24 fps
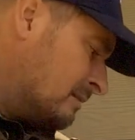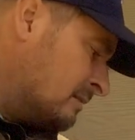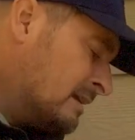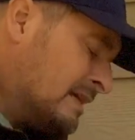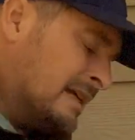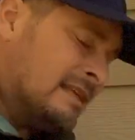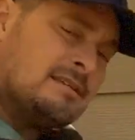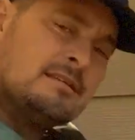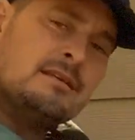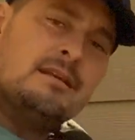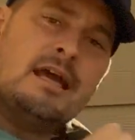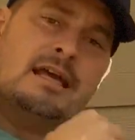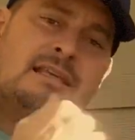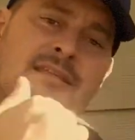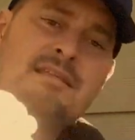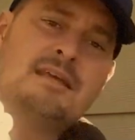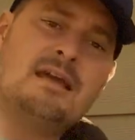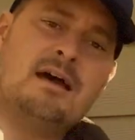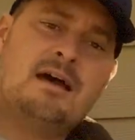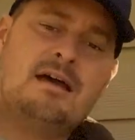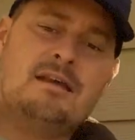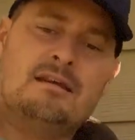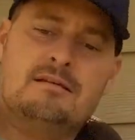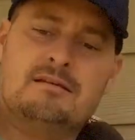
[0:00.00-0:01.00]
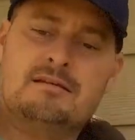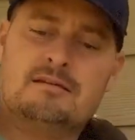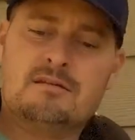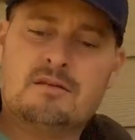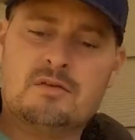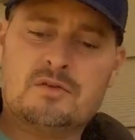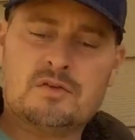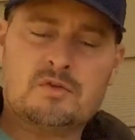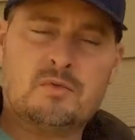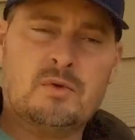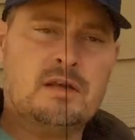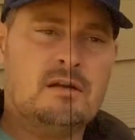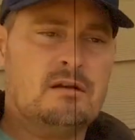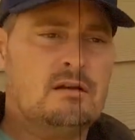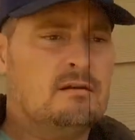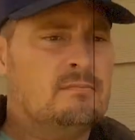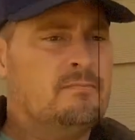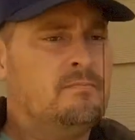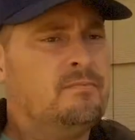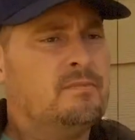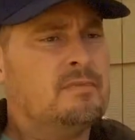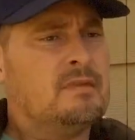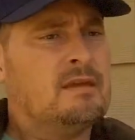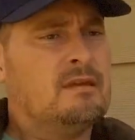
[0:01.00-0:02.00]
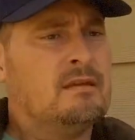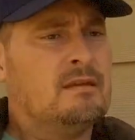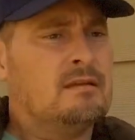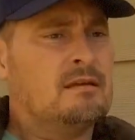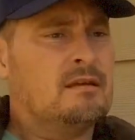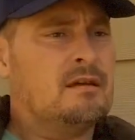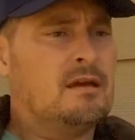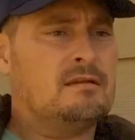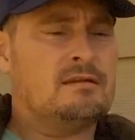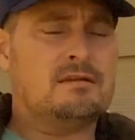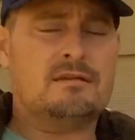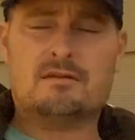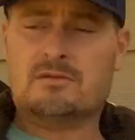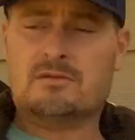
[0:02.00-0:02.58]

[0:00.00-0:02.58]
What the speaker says: It's a nice cut. It's a little sweeter. Cuts this